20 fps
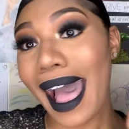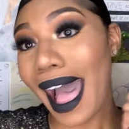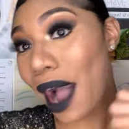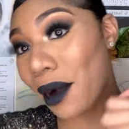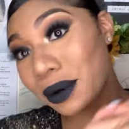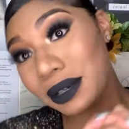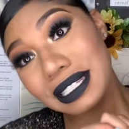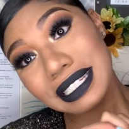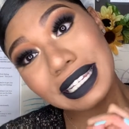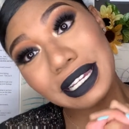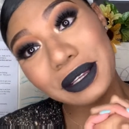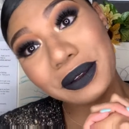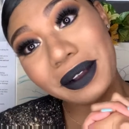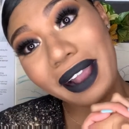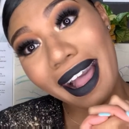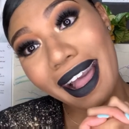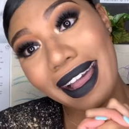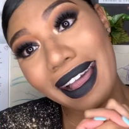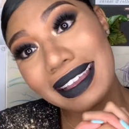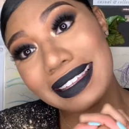I will see you
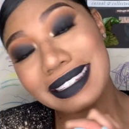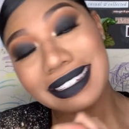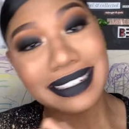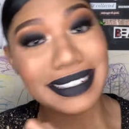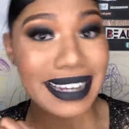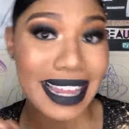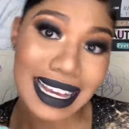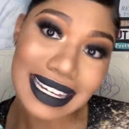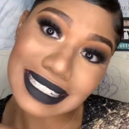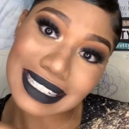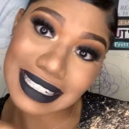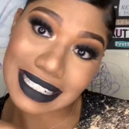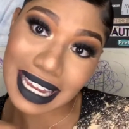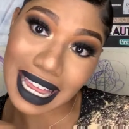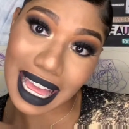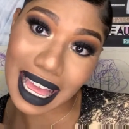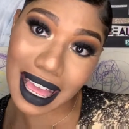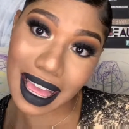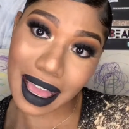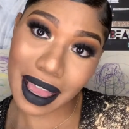guys next
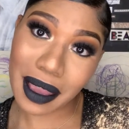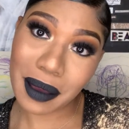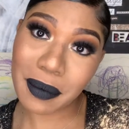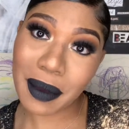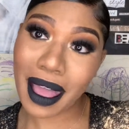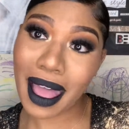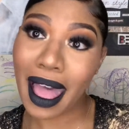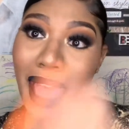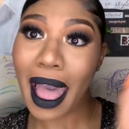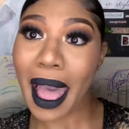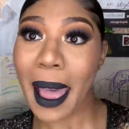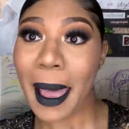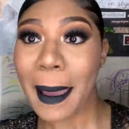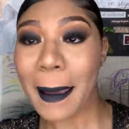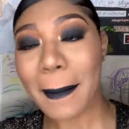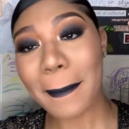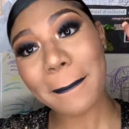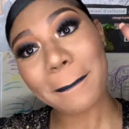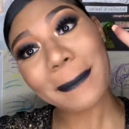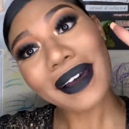time.
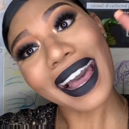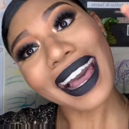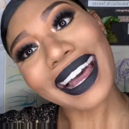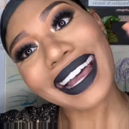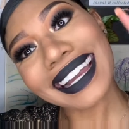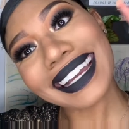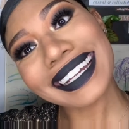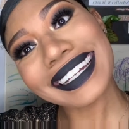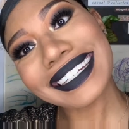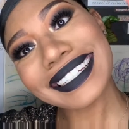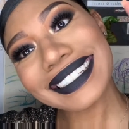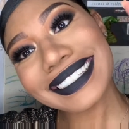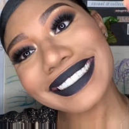Bye.